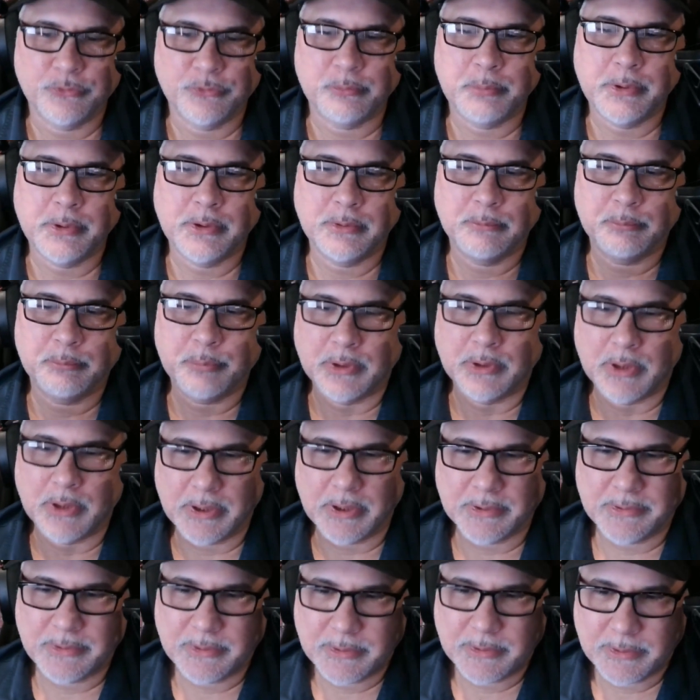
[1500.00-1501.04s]
being
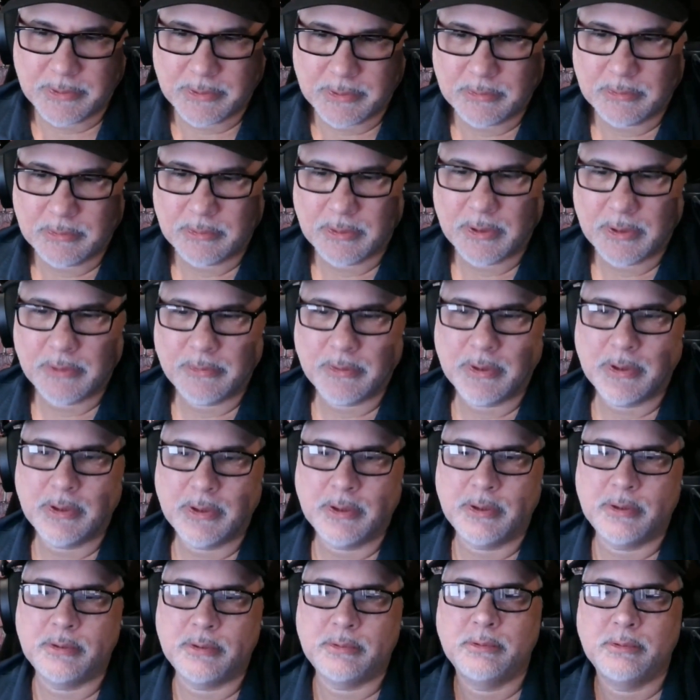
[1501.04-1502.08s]
plugged in and
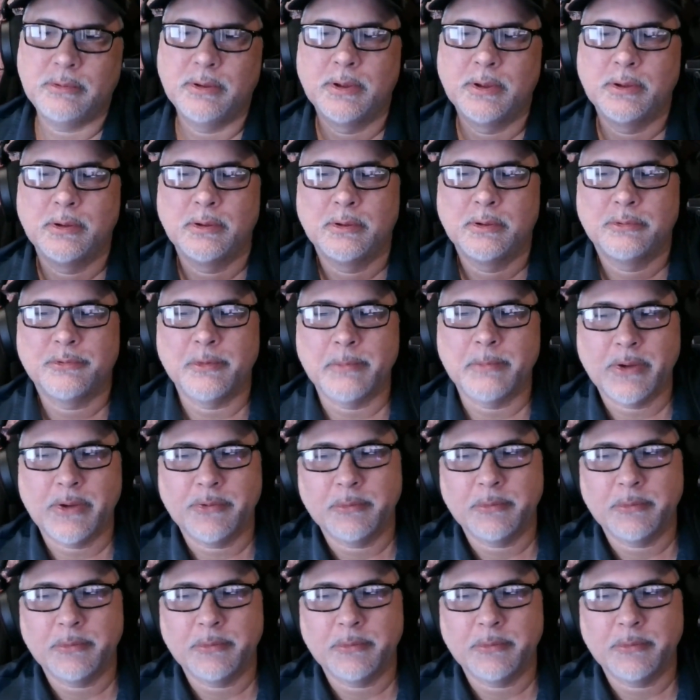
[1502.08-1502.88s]
then somehow the